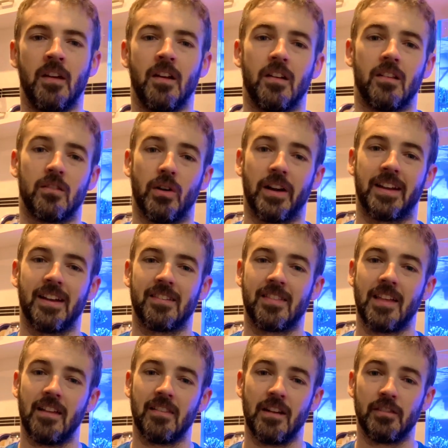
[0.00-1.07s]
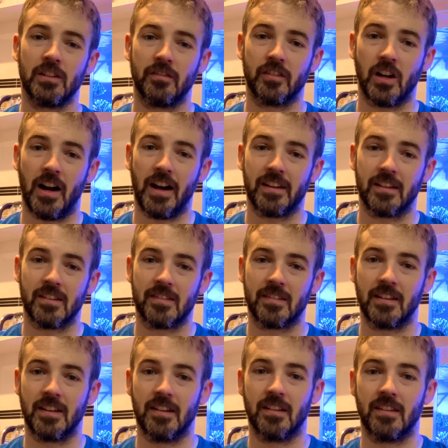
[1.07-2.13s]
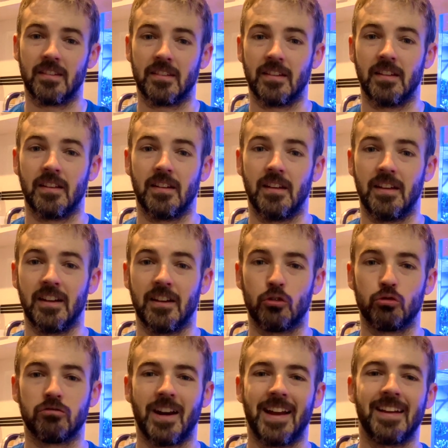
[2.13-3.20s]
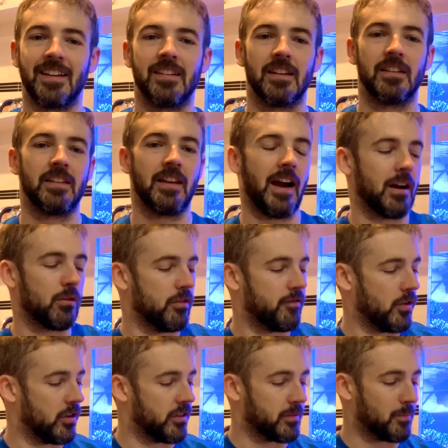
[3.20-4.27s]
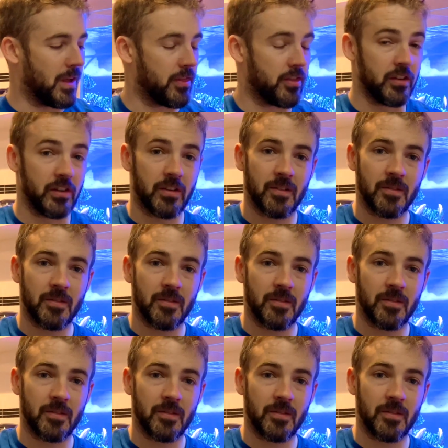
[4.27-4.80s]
So I guess that level of guidance is ingrained in the Aquaforest method.